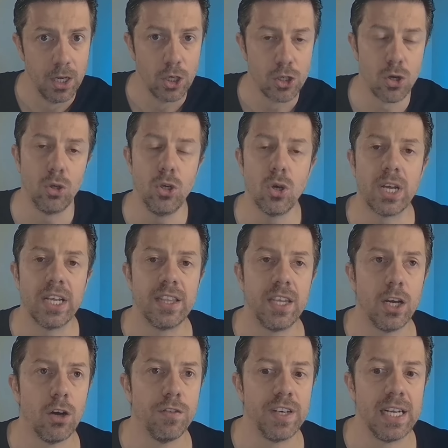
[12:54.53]
So you can
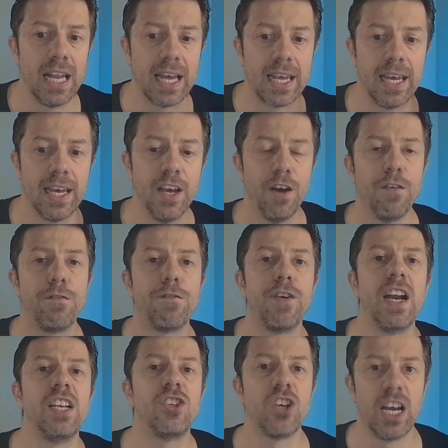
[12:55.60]
think of it like a
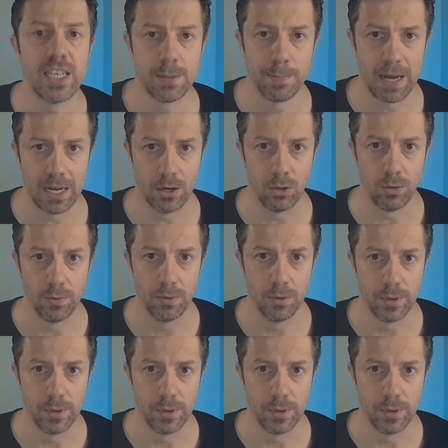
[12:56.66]
franchise model,